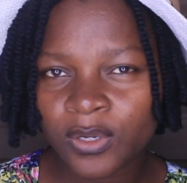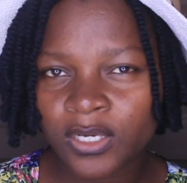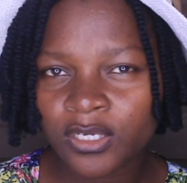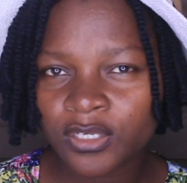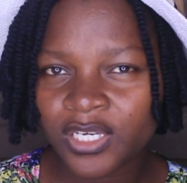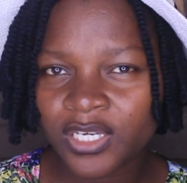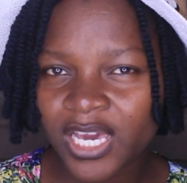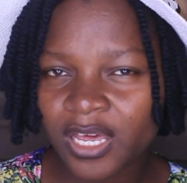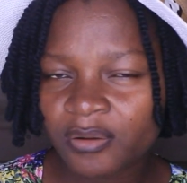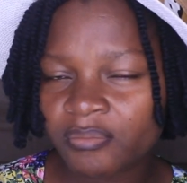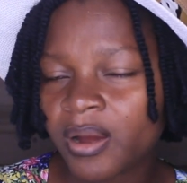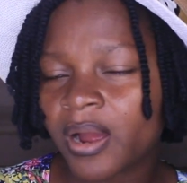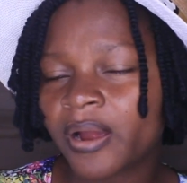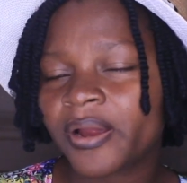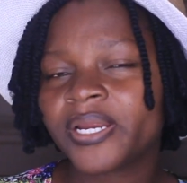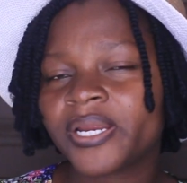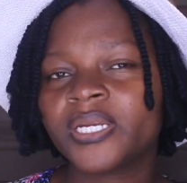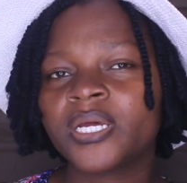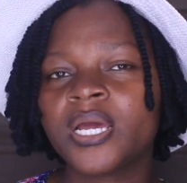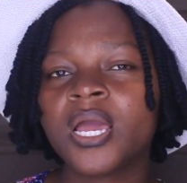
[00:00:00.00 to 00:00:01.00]
when you get
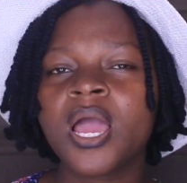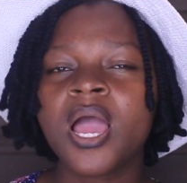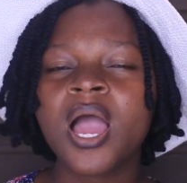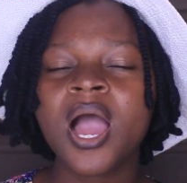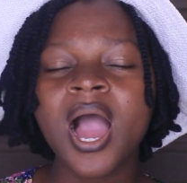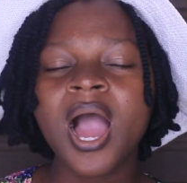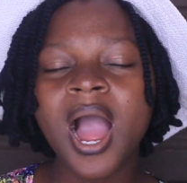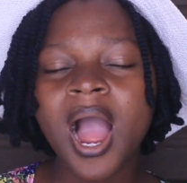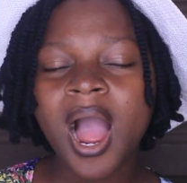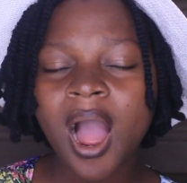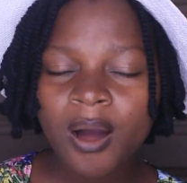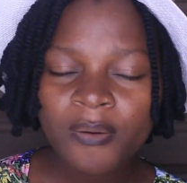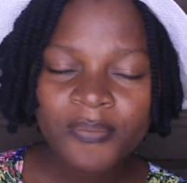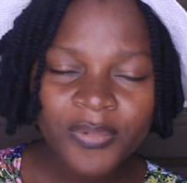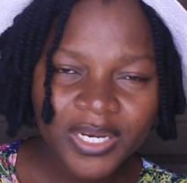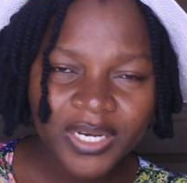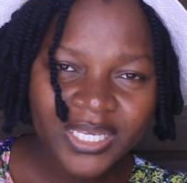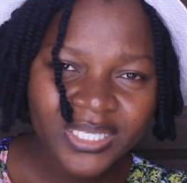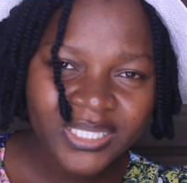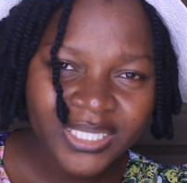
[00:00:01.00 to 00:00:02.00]
married? How
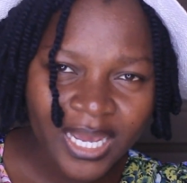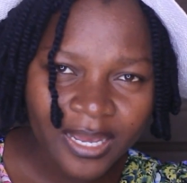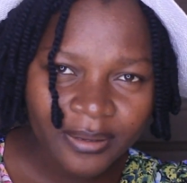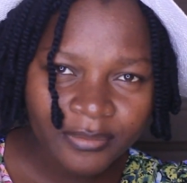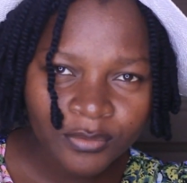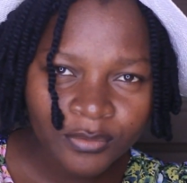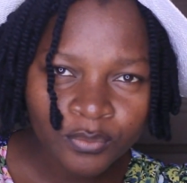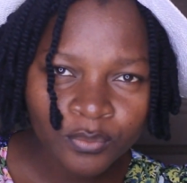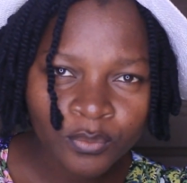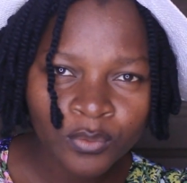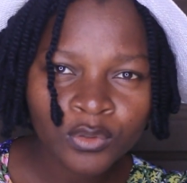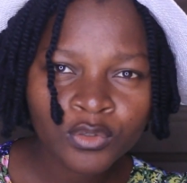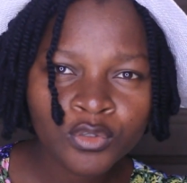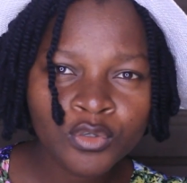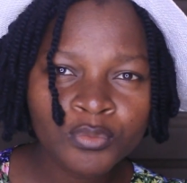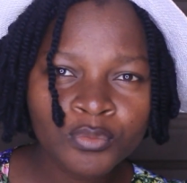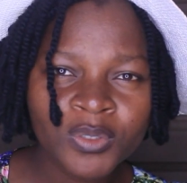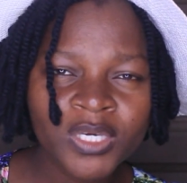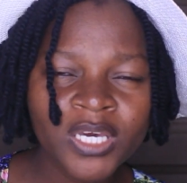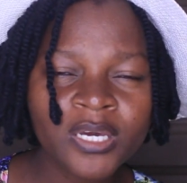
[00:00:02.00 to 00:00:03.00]
many times will
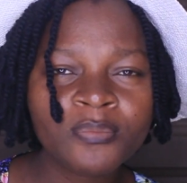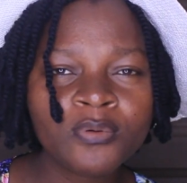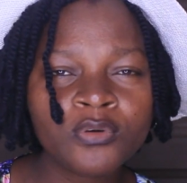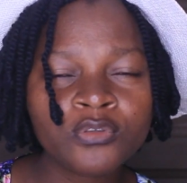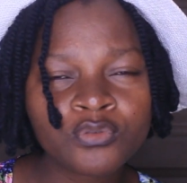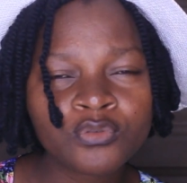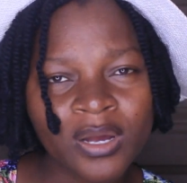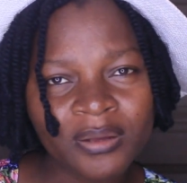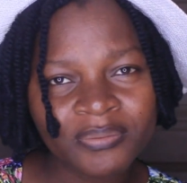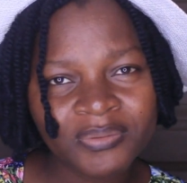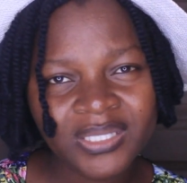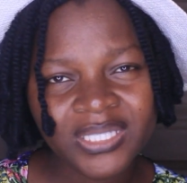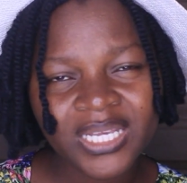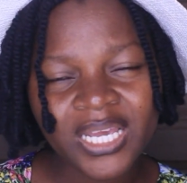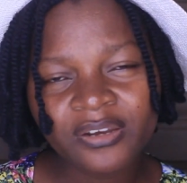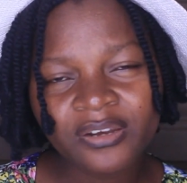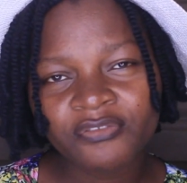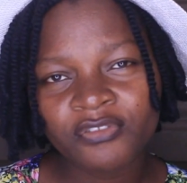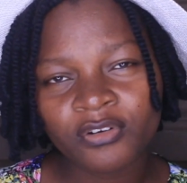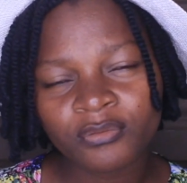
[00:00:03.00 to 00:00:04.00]
you be able to
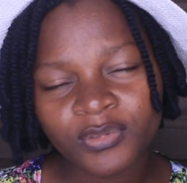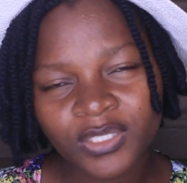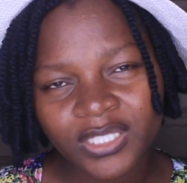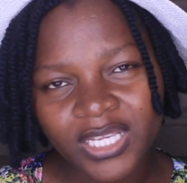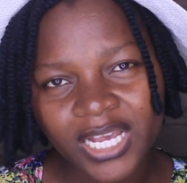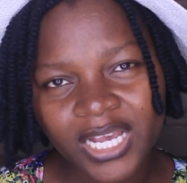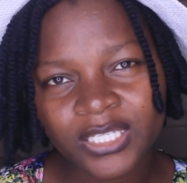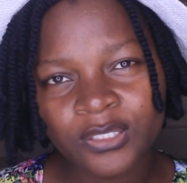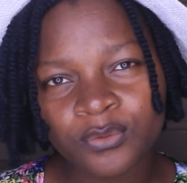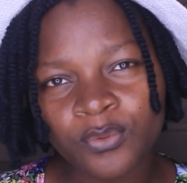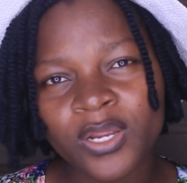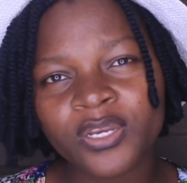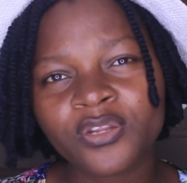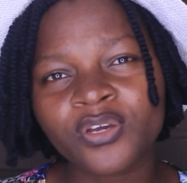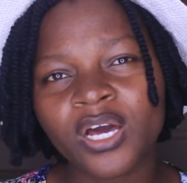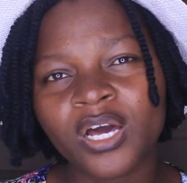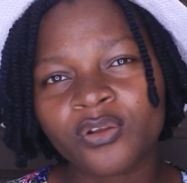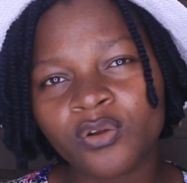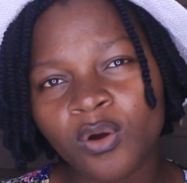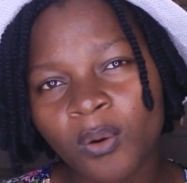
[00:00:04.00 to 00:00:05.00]
abstain from sex when
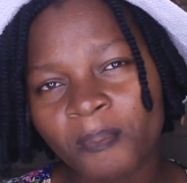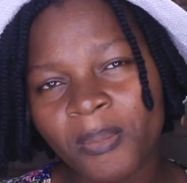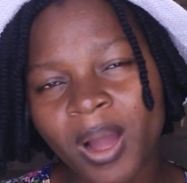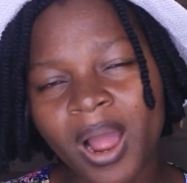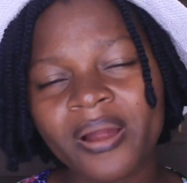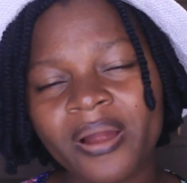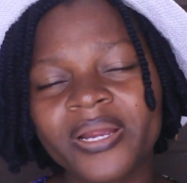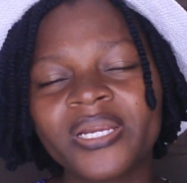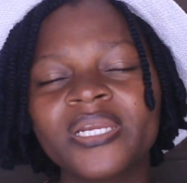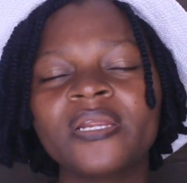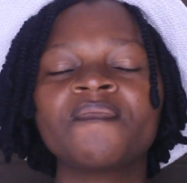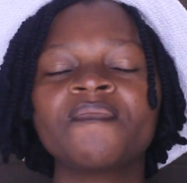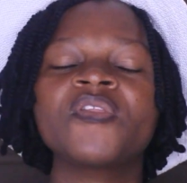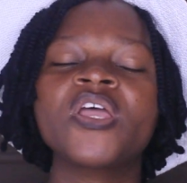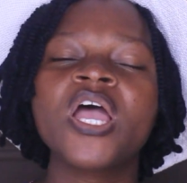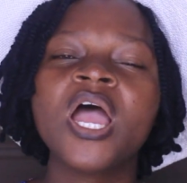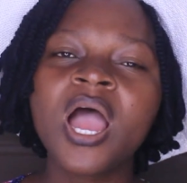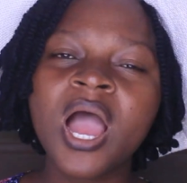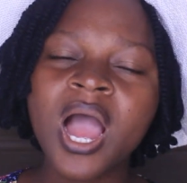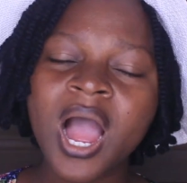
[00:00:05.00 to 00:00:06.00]
you are not married?
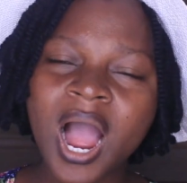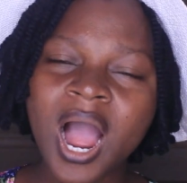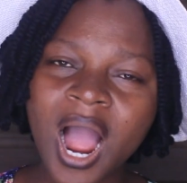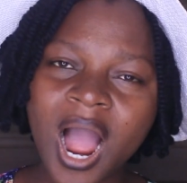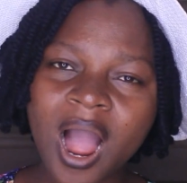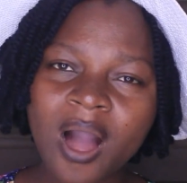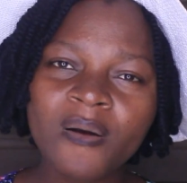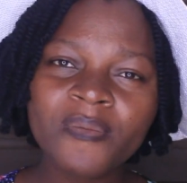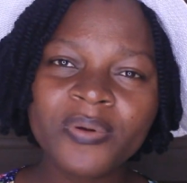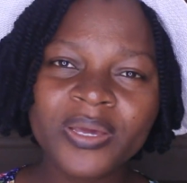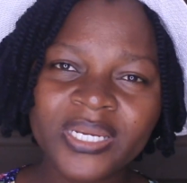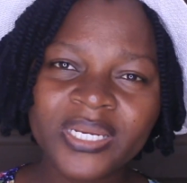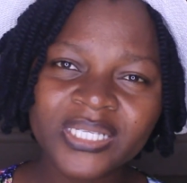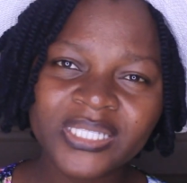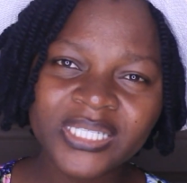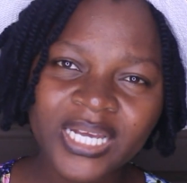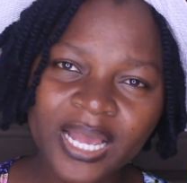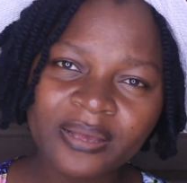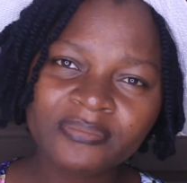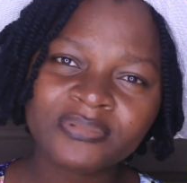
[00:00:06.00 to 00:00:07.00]
How many
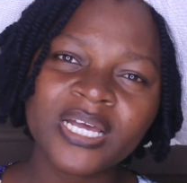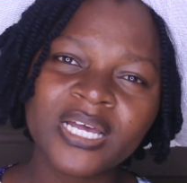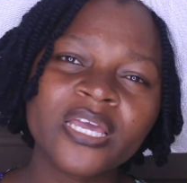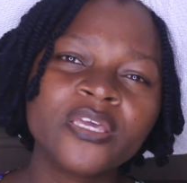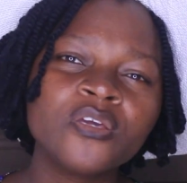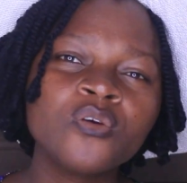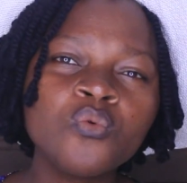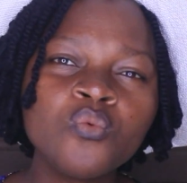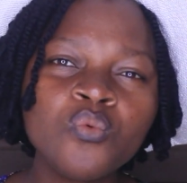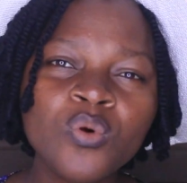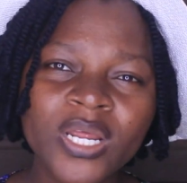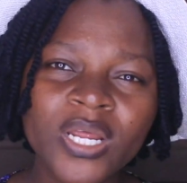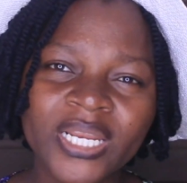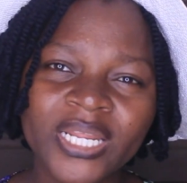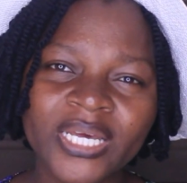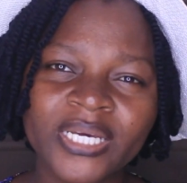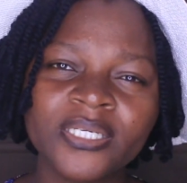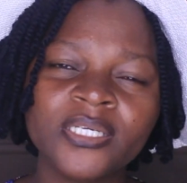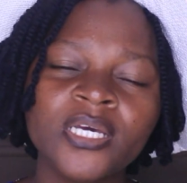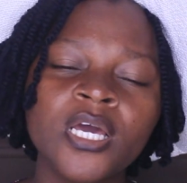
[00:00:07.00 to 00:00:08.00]
times are you
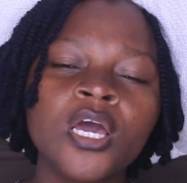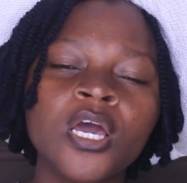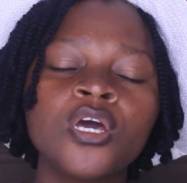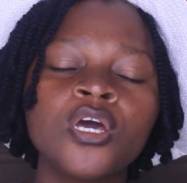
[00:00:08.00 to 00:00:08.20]
willing